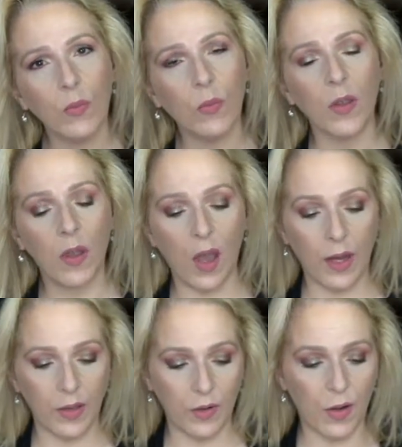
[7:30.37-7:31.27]
with
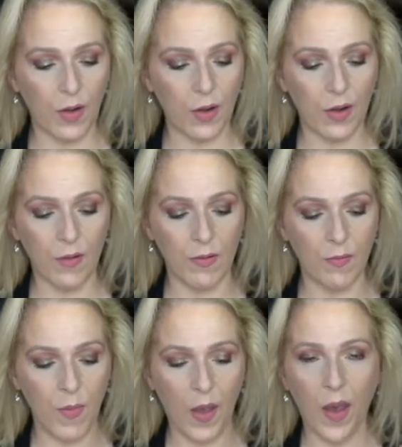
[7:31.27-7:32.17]
either
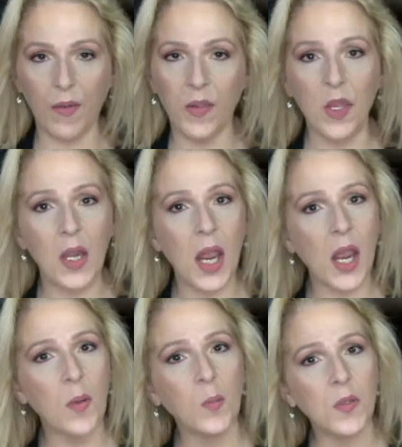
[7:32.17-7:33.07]
having the
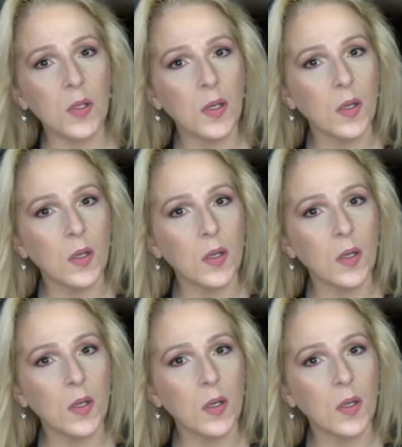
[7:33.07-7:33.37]
names